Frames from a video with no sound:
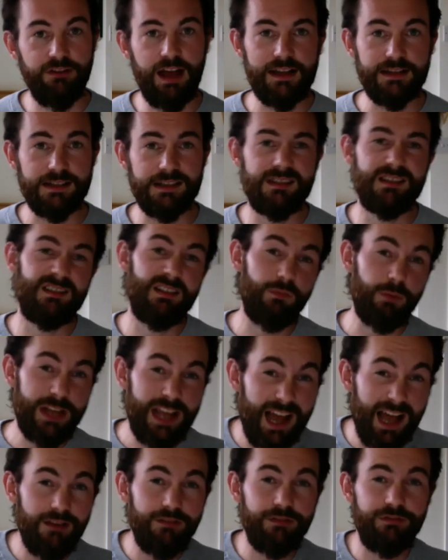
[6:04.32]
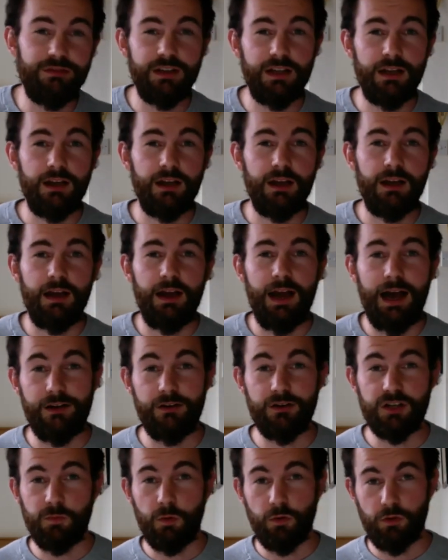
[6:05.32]
advances that we have at
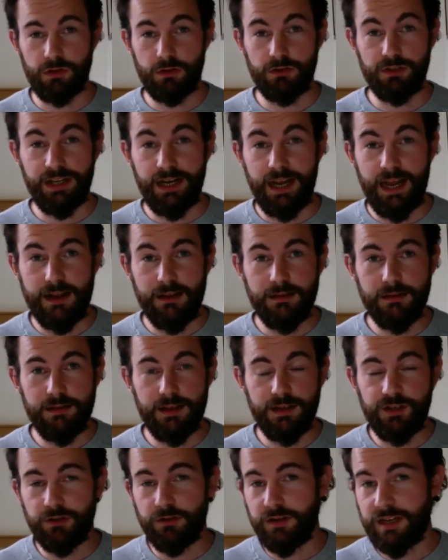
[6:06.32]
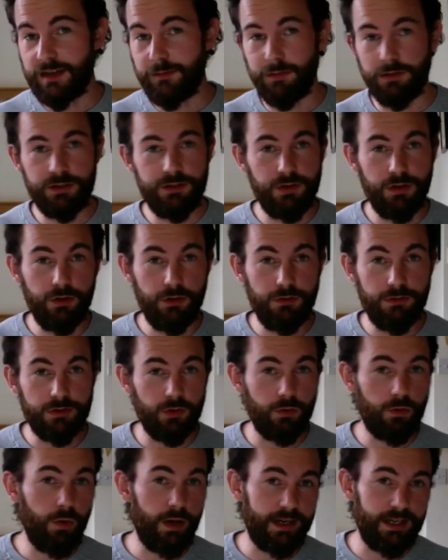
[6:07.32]
our disposal today that you're able to
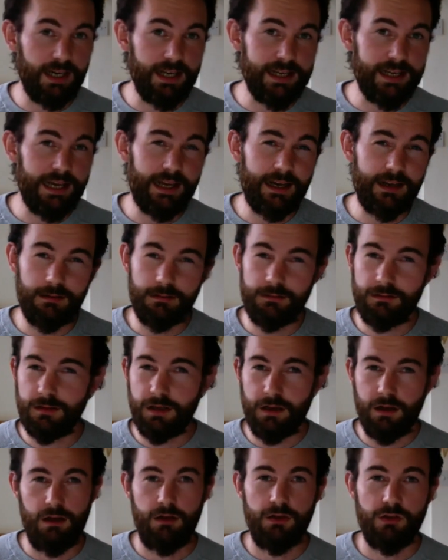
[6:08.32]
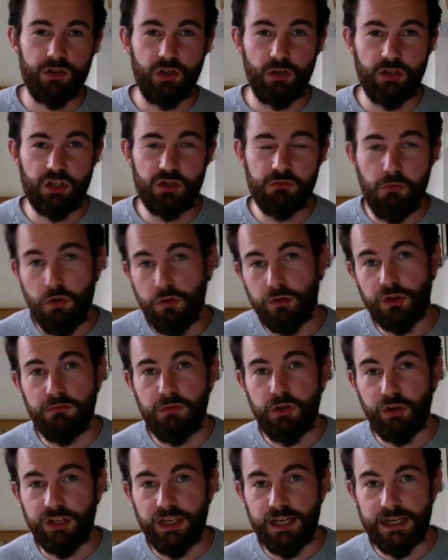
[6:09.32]
so quickly get in such smooth
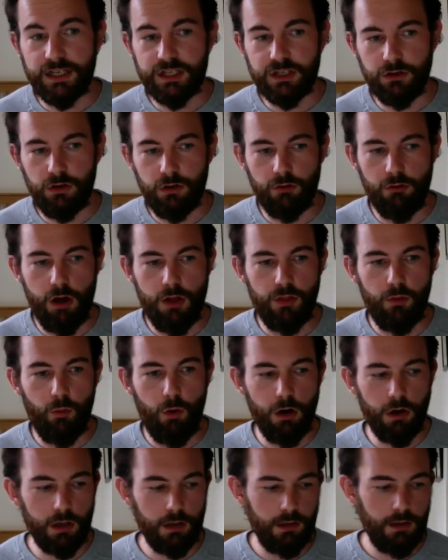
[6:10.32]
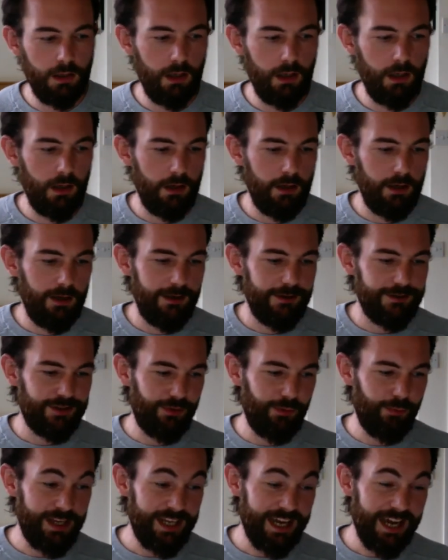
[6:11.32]
communication all around the world.
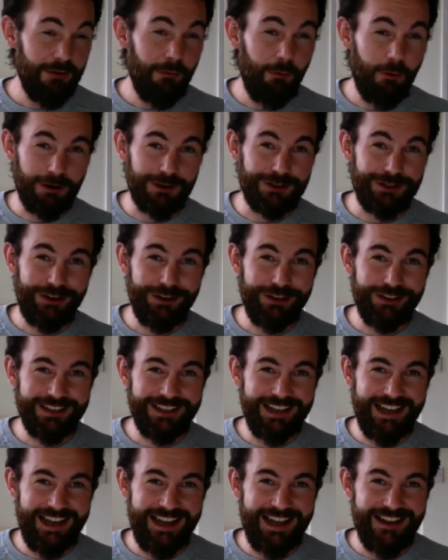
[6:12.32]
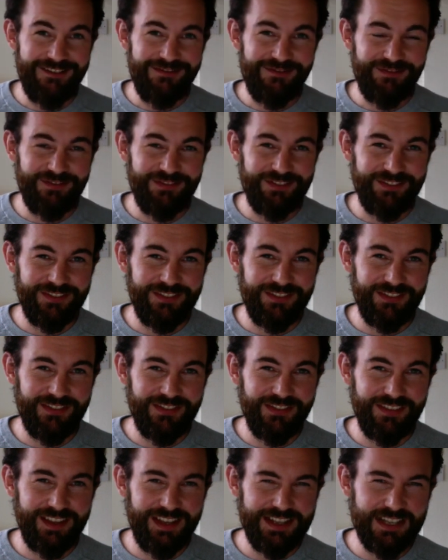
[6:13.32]
So we kind of worked out,
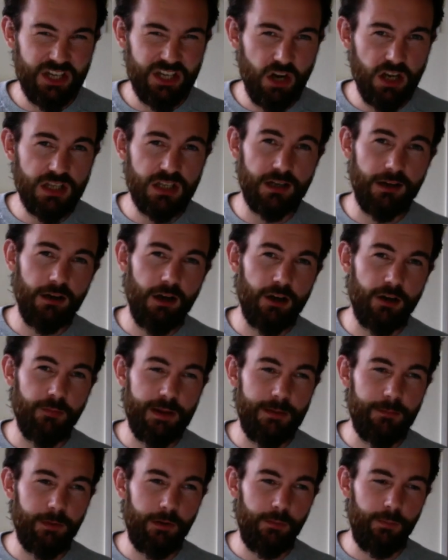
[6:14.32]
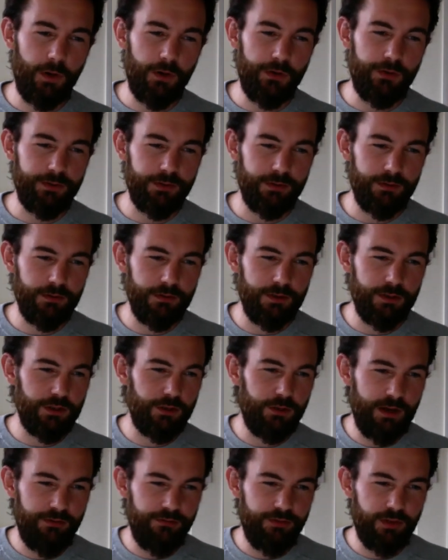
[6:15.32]
it sounds like a lot of people, but you
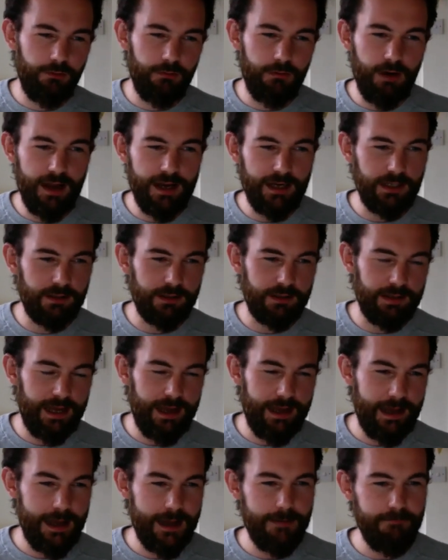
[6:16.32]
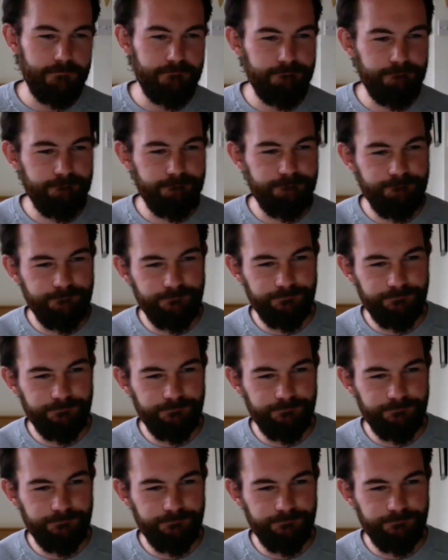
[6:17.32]
know, if the right, if